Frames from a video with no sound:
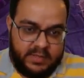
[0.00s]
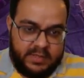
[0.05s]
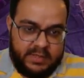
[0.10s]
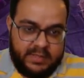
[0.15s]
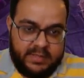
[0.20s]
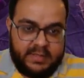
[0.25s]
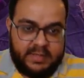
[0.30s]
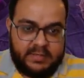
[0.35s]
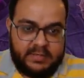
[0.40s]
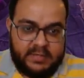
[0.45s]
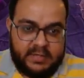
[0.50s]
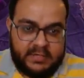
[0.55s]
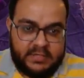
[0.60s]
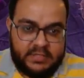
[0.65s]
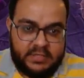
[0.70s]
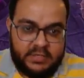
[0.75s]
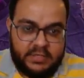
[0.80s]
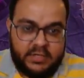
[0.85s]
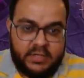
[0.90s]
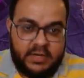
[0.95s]
can you get
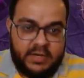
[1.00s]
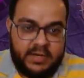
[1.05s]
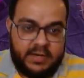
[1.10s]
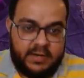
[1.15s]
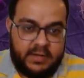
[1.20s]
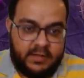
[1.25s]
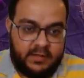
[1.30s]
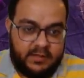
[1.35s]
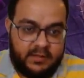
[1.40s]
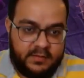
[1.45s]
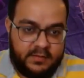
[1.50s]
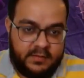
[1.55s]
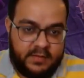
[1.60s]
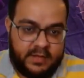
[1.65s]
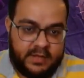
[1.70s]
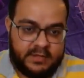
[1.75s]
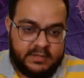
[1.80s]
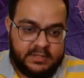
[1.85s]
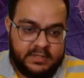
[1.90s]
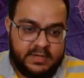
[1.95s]
your turn, Lydia?
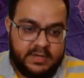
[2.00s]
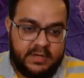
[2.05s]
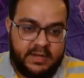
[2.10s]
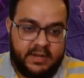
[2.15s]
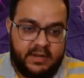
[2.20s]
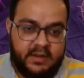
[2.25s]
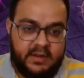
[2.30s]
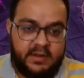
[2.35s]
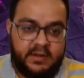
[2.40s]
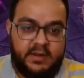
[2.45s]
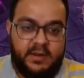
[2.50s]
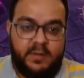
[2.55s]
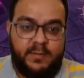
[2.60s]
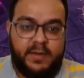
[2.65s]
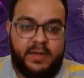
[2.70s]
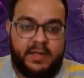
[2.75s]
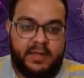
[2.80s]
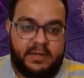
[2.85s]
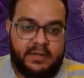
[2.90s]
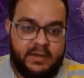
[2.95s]
She did get her turn,
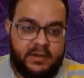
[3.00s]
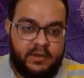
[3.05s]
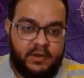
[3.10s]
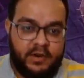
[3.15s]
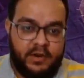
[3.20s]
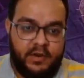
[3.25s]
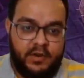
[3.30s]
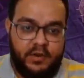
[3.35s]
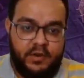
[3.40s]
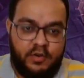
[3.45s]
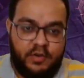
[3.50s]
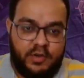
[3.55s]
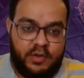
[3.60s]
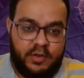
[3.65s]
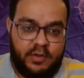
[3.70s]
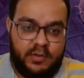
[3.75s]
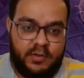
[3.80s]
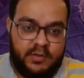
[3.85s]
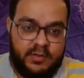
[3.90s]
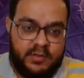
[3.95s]
but I did not look
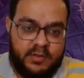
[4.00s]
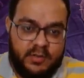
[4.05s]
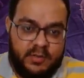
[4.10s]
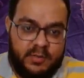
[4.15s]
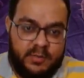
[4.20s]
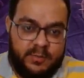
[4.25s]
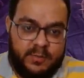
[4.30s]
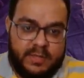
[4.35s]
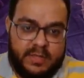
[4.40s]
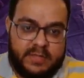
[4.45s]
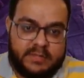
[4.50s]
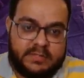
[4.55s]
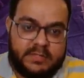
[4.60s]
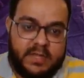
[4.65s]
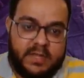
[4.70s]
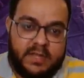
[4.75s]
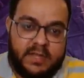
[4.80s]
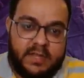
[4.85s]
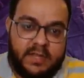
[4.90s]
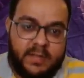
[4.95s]
because
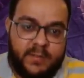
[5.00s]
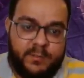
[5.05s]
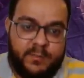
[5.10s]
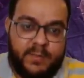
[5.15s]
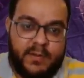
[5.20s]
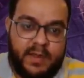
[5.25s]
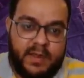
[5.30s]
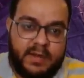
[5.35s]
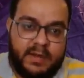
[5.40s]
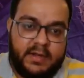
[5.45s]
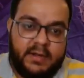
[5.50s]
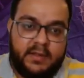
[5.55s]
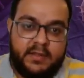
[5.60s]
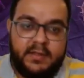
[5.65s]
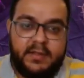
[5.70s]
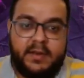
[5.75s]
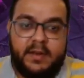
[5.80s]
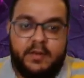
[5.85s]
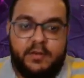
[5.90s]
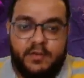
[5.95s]
I am blind
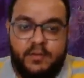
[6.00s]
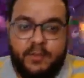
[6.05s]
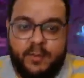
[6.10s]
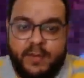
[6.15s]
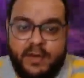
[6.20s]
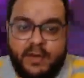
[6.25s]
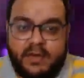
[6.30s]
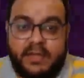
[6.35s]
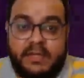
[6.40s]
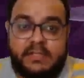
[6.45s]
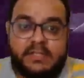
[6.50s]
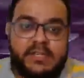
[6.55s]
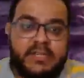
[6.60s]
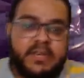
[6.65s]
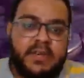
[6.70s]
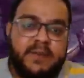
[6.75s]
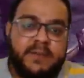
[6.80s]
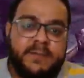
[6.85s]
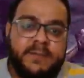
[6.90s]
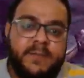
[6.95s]
and I don't pay
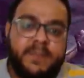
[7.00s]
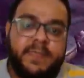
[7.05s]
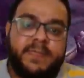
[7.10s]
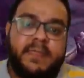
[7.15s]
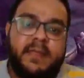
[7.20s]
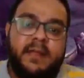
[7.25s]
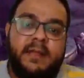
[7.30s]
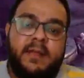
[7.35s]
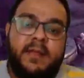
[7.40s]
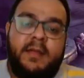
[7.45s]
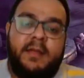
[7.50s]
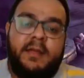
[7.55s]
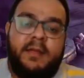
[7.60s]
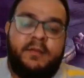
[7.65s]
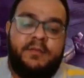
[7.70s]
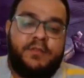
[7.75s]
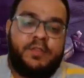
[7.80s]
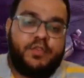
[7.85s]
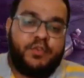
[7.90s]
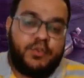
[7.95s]
attention.
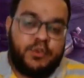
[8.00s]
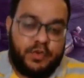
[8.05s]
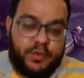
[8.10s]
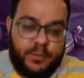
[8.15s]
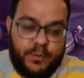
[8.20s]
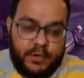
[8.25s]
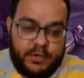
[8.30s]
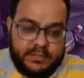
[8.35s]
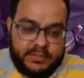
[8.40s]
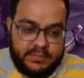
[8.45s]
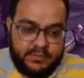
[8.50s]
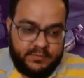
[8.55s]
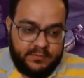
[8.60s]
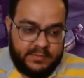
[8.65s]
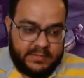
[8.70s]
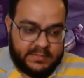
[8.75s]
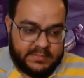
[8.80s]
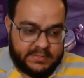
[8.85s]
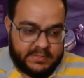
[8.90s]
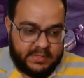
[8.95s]
We're through to the boss.
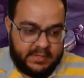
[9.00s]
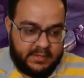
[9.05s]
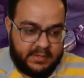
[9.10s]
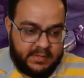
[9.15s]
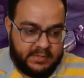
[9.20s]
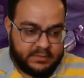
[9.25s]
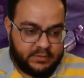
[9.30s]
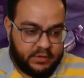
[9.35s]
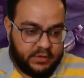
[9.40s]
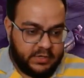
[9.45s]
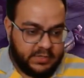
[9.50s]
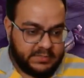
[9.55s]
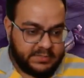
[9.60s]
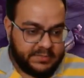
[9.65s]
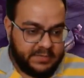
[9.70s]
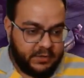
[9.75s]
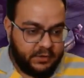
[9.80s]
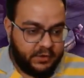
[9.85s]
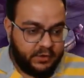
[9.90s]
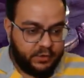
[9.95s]
We'll see. It's
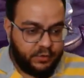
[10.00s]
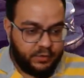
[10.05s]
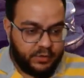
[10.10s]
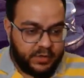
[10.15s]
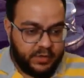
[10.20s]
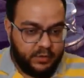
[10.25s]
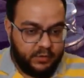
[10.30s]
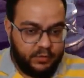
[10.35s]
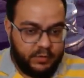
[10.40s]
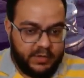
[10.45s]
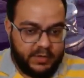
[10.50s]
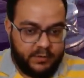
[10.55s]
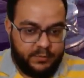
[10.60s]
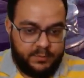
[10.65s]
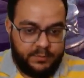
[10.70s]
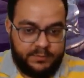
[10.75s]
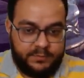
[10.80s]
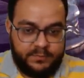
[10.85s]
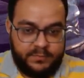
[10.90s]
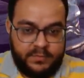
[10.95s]
still on a 2-turn cooldown,
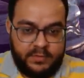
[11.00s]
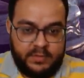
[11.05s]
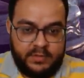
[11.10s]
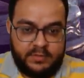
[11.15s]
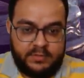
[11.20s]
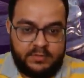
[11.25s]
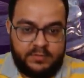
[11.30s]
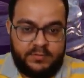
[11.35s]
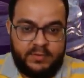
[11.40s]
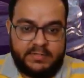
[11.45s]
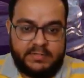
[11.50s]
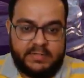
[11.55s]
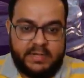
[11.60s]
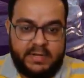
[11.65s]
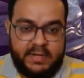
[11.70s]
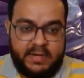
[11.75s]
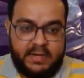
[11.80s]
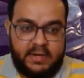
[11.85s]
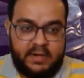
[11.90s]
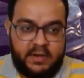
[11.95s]
so we
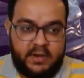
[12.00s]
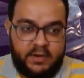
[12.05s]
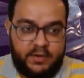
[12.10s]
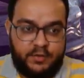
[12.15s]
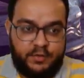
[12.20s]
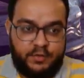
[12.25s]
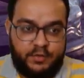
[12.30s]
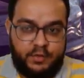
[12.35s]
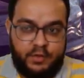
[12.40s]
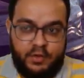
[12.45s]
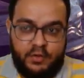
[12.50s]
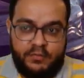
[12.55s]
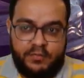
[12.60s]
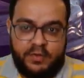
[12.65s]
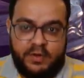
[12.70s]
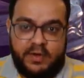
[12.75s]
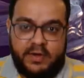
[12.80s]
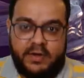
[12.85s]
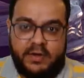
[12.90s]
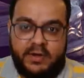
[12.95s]
still need 2 of
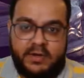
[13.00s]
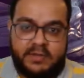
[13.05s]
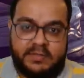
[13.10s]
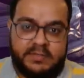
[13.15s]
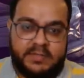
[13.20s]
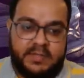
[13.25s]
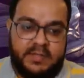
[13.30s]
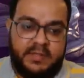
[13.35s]
her turns.